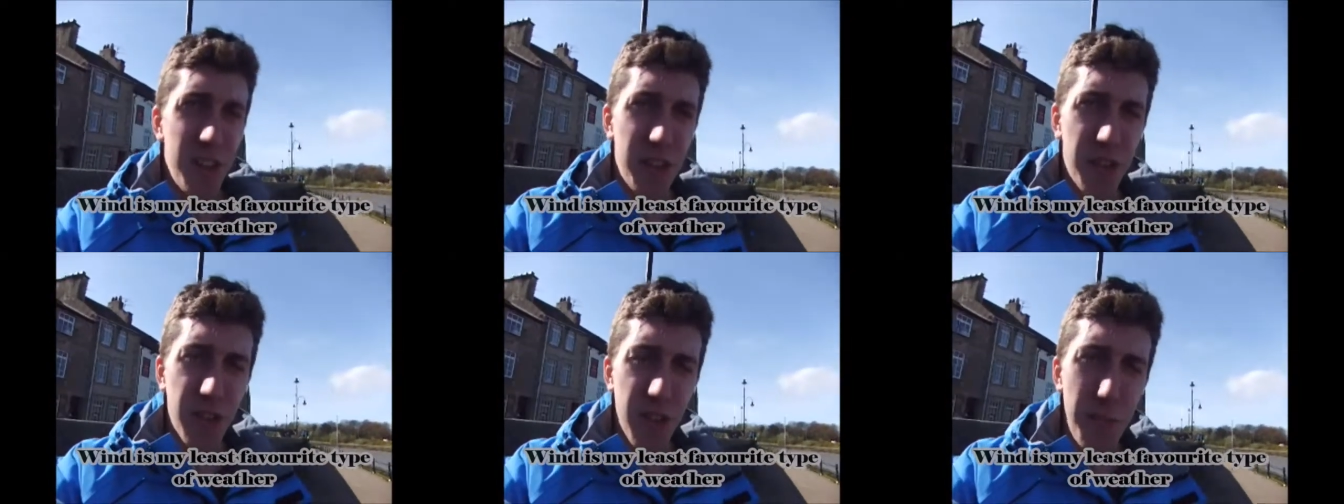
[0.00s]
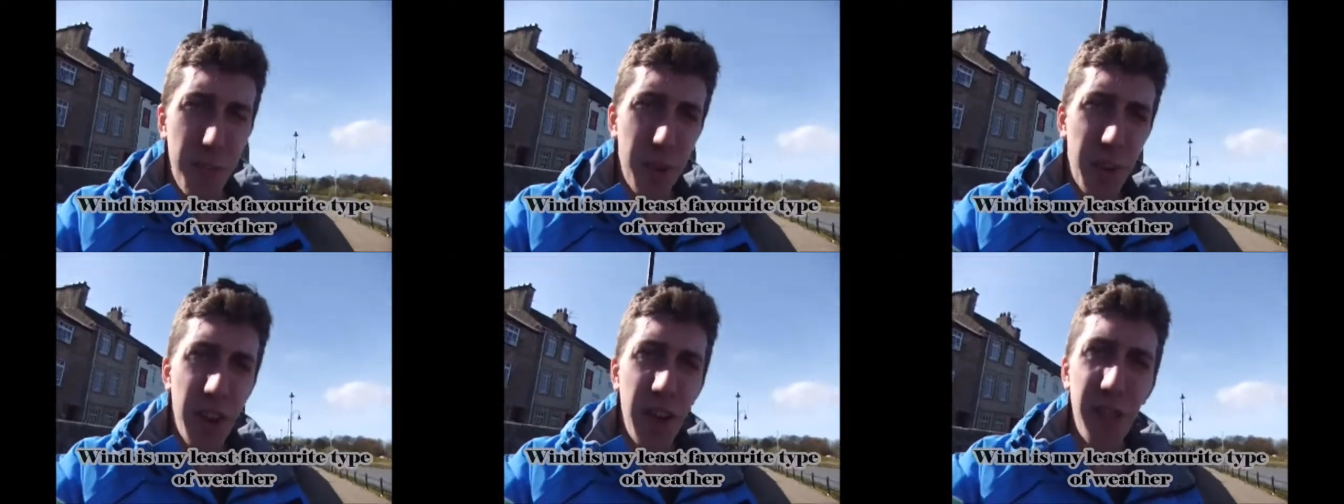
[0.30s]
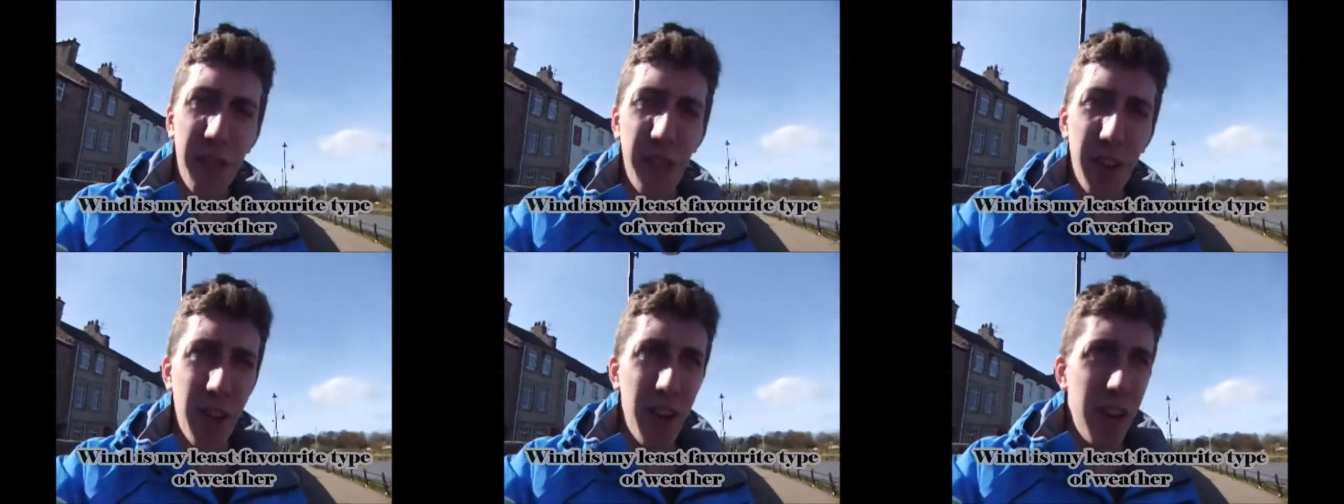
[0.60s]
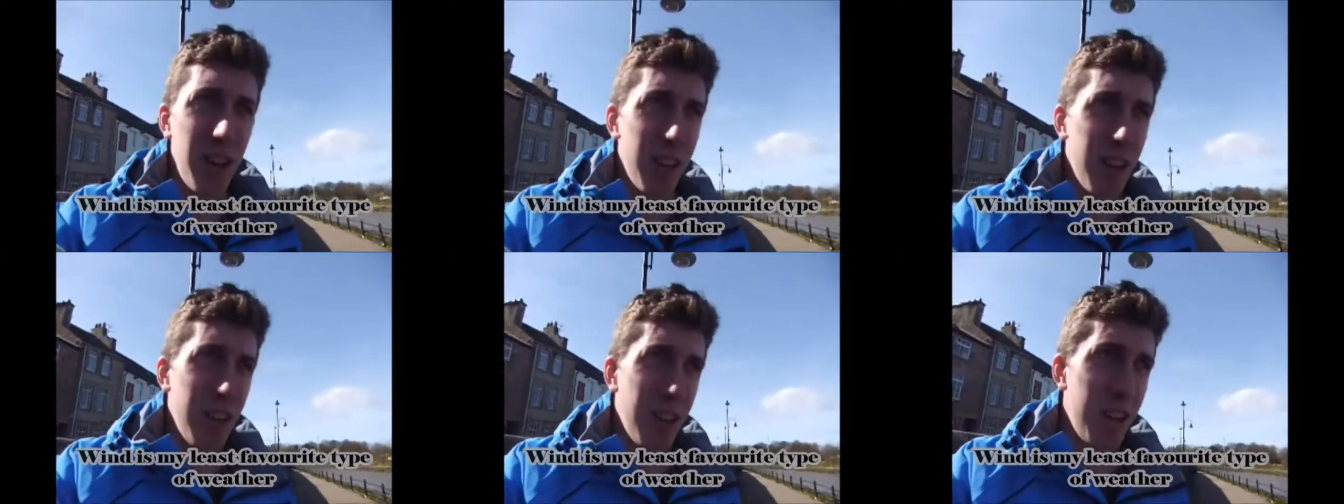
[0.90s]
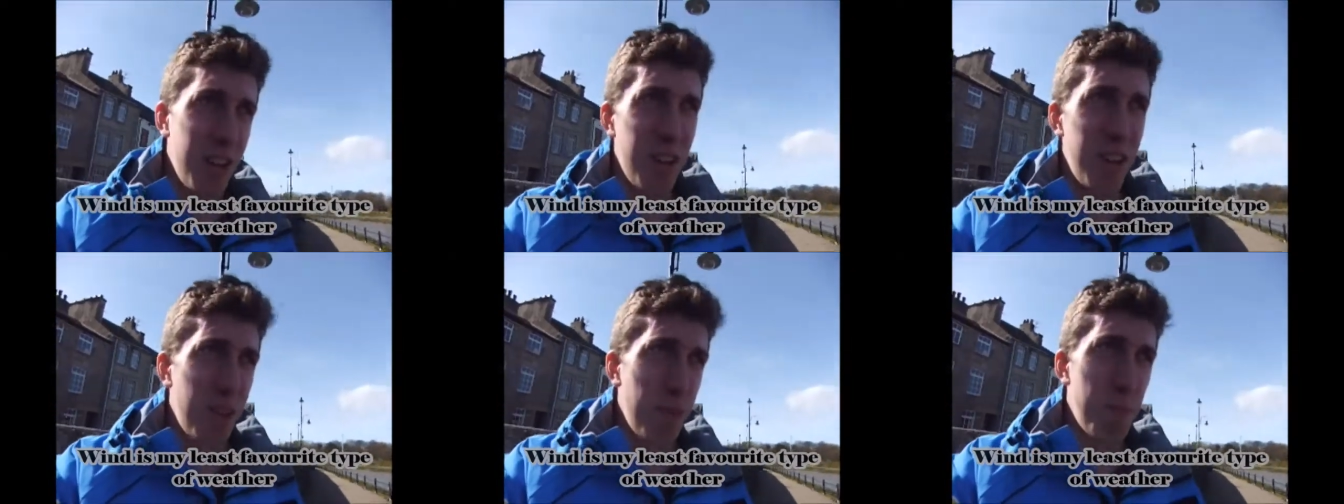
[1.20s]
tripping over
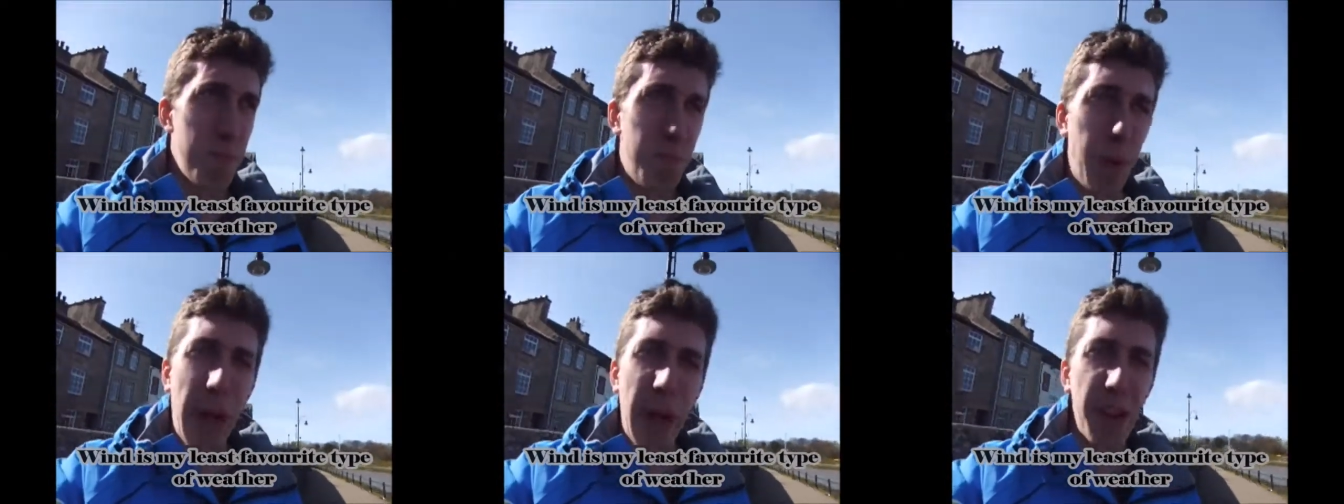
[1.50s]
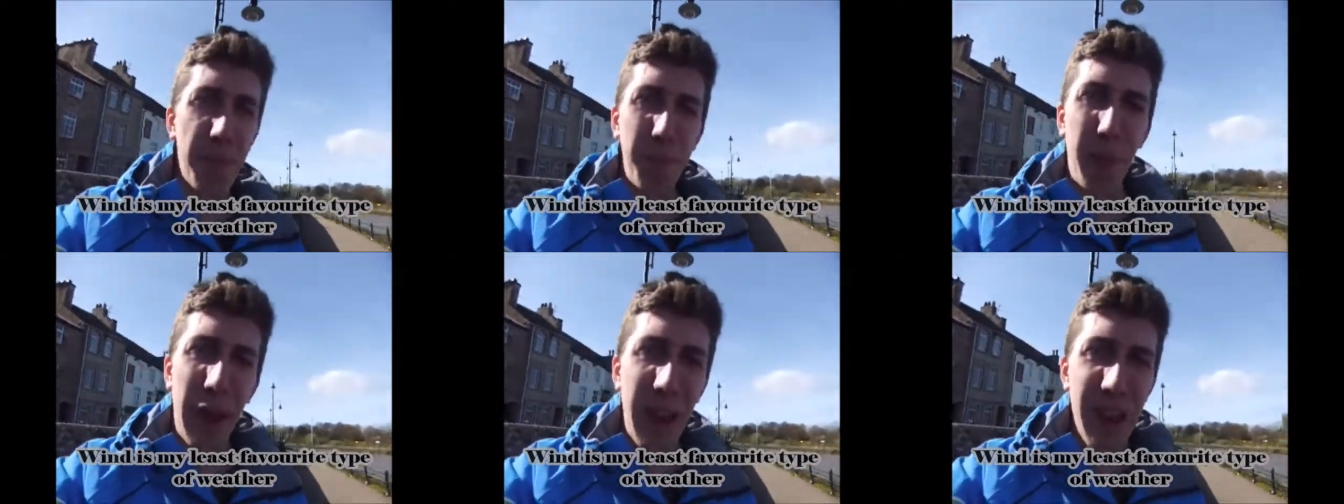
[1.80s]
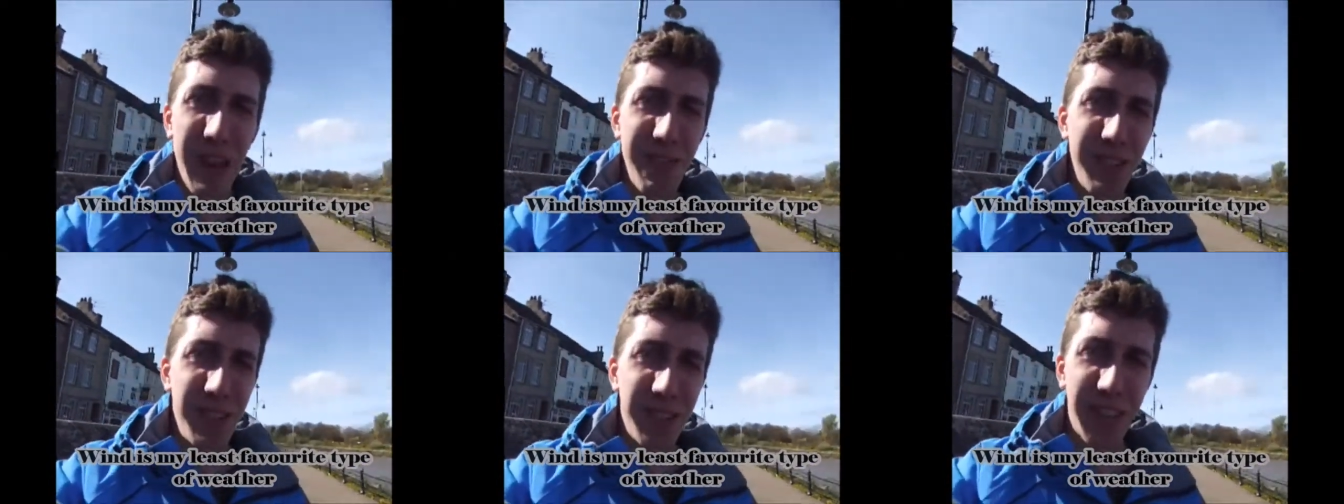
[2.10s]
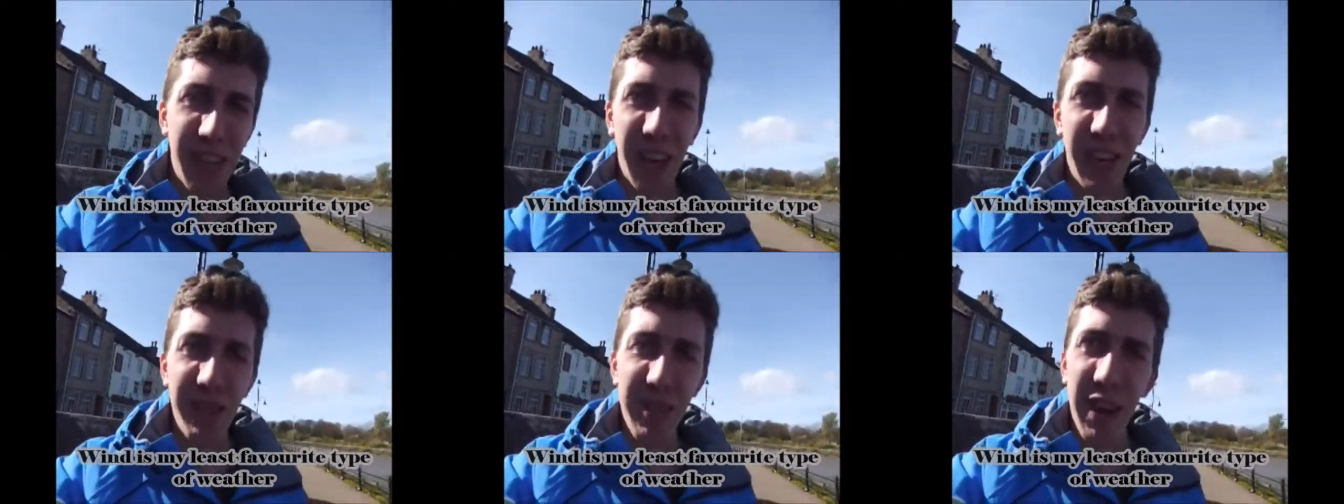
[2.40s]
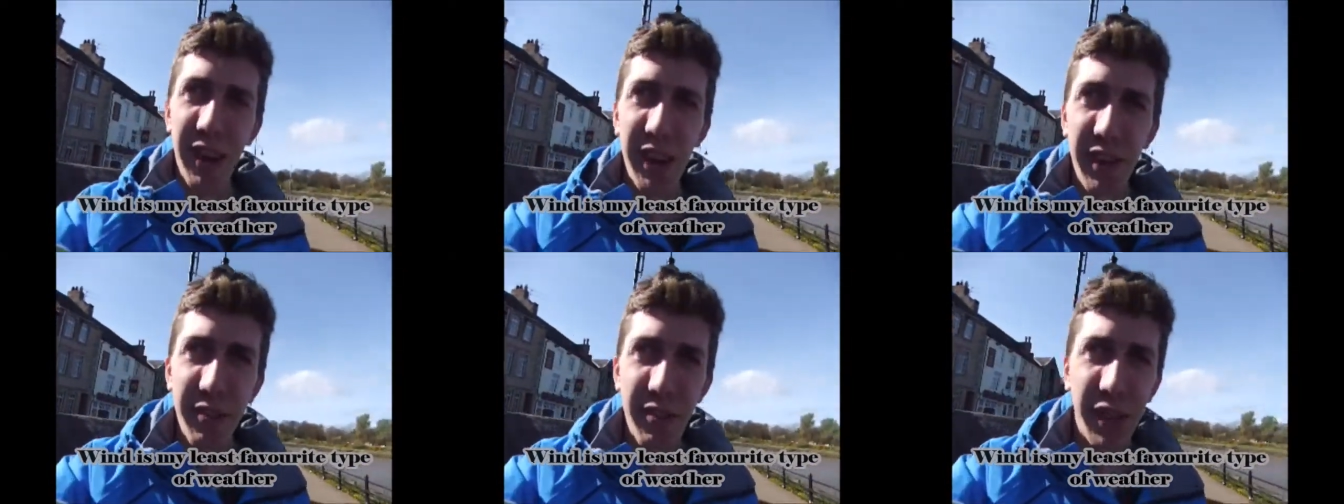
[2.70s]
bad parenting
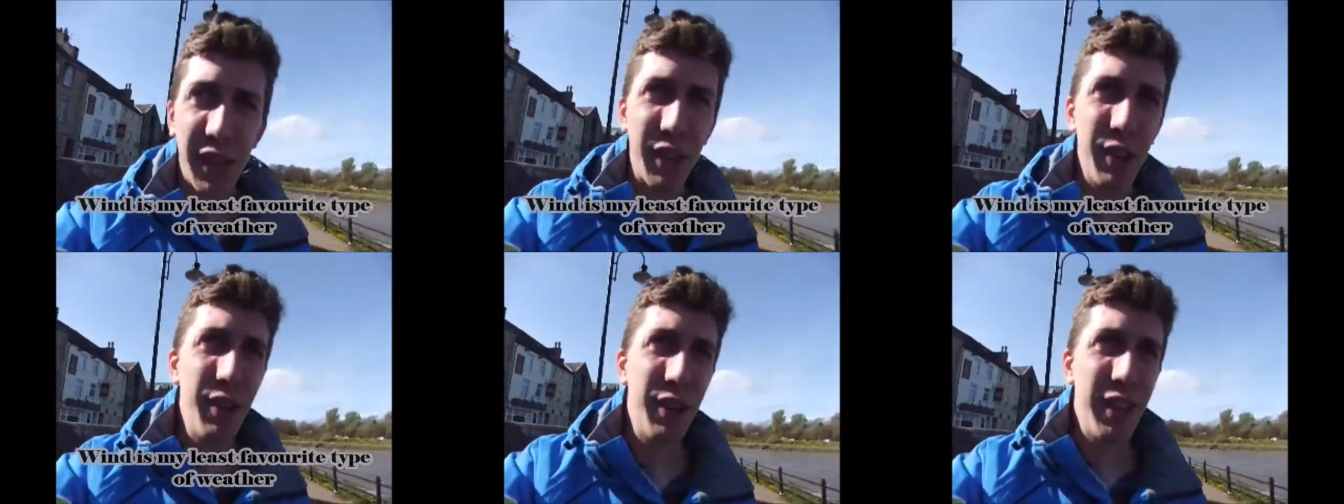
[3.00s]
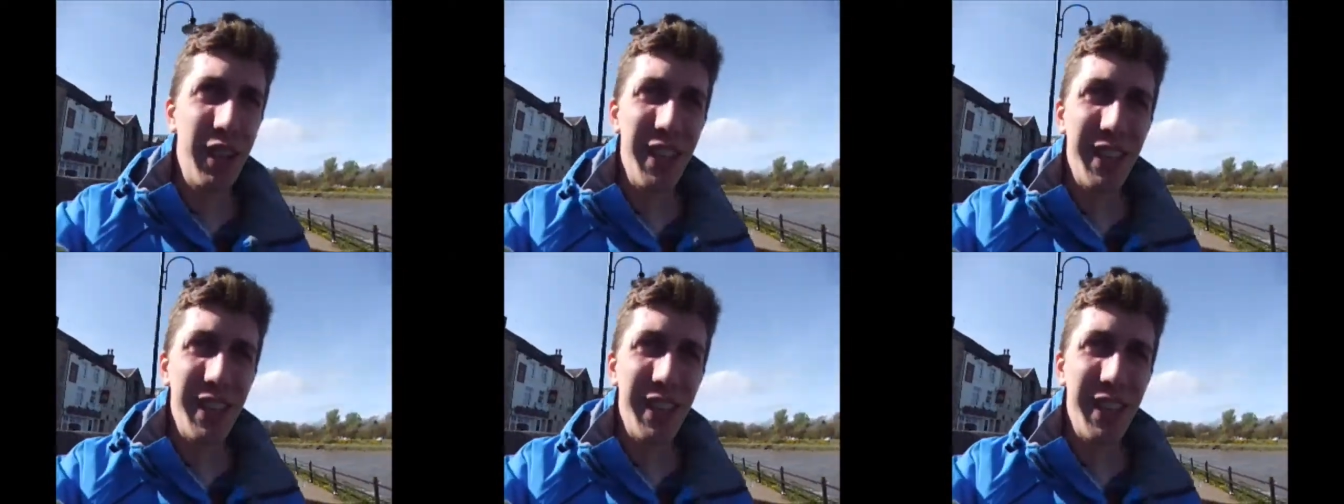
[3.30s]
around every corner.